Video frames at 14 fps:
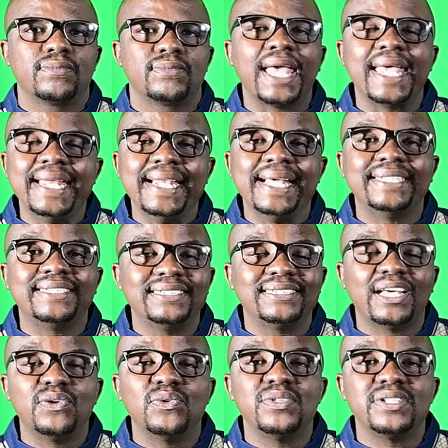The elections
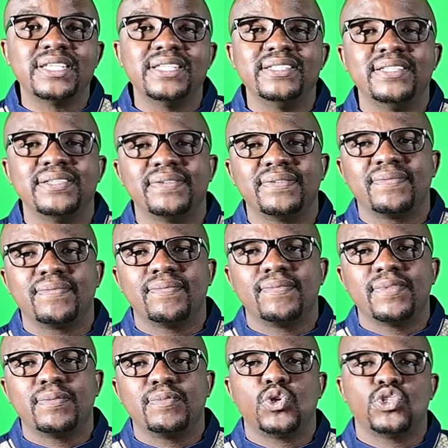are not easy,
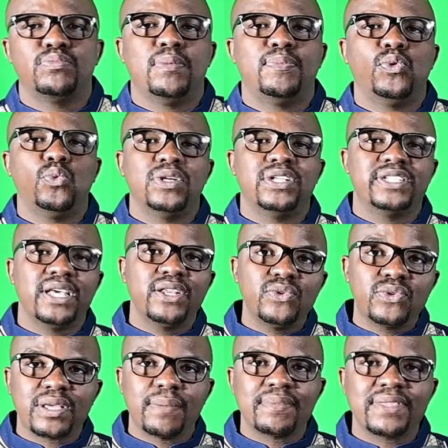because people will tell
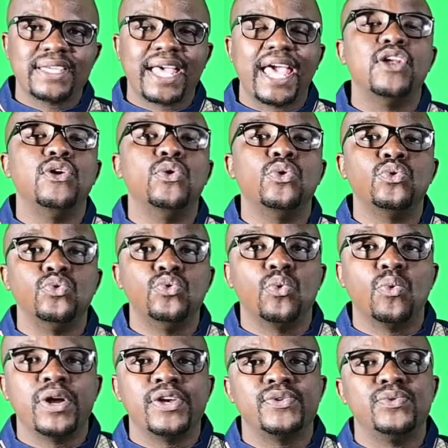you something and not do
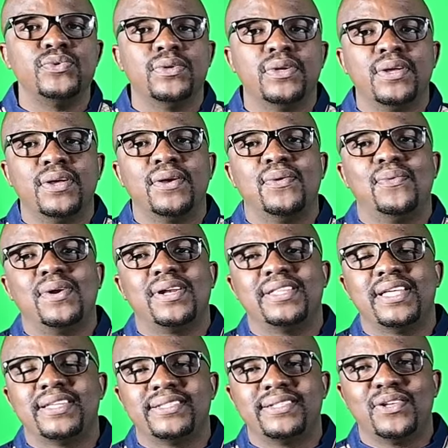what
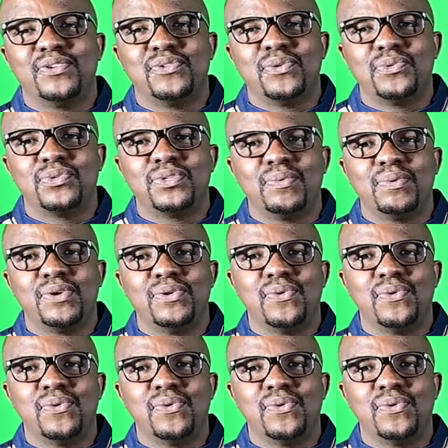they told you they will